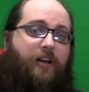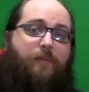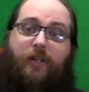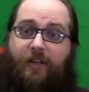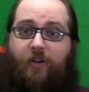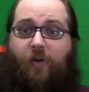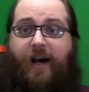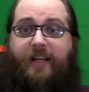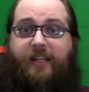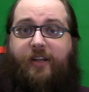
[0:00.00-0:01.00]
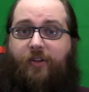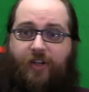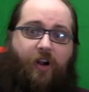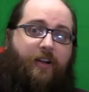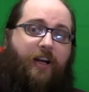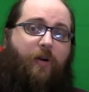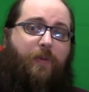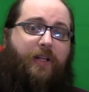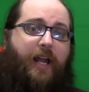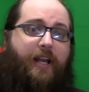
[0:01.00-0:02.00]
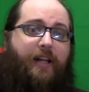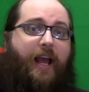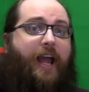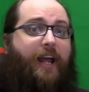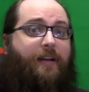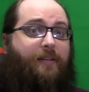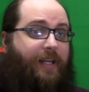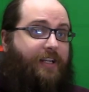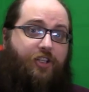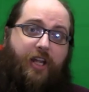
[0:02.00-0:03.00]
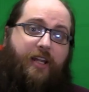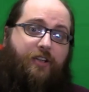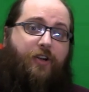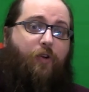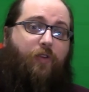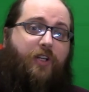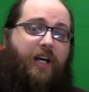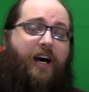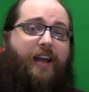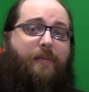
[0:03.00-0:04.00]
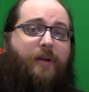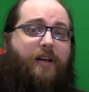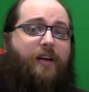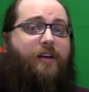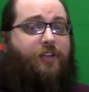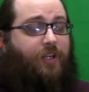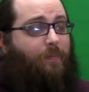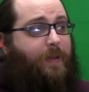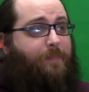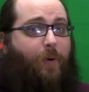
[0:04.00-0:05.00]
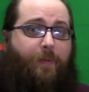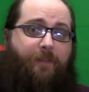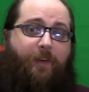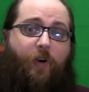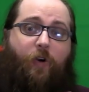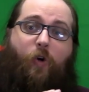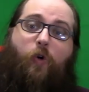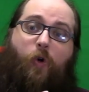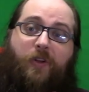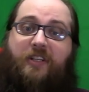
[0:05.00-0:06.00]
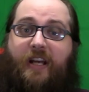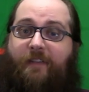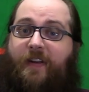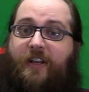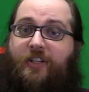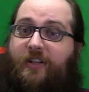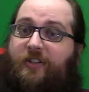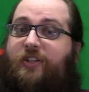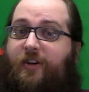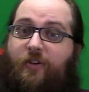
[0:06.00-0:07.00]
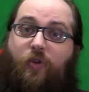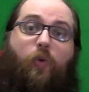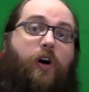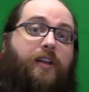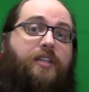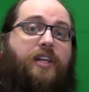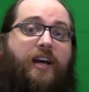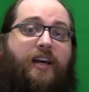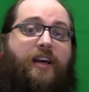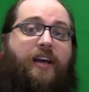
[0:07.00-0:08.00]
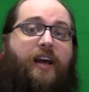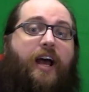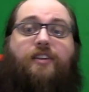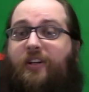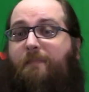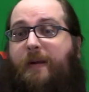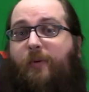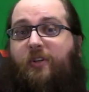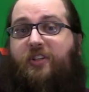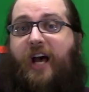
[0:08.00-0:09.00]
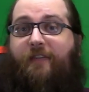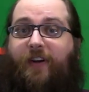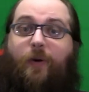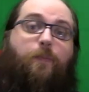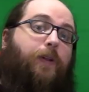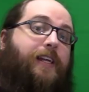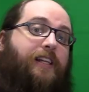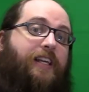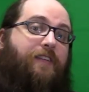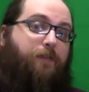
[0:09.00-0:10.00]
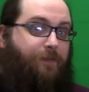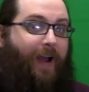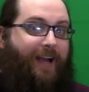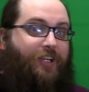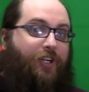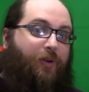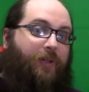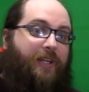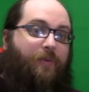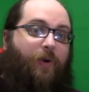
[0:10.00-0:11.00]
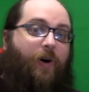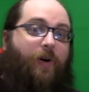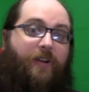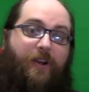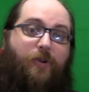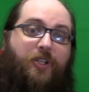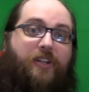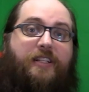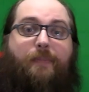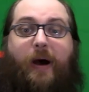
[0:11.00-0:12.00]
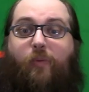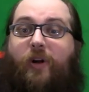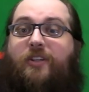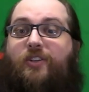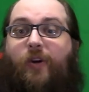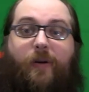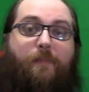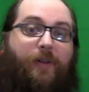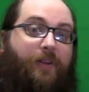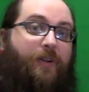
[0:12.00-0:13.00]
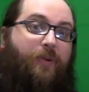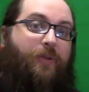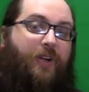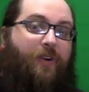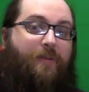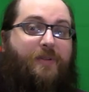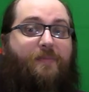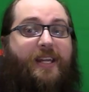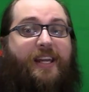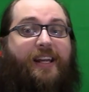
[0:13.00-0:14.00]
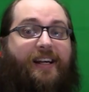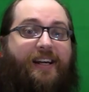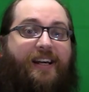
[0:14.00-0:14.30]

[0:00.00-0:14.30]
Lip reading: Political ideals are complicated and they change over time. Some people prefer old definitions to new ones, and some people just have completely factually wrong notions about what certain political terms mean.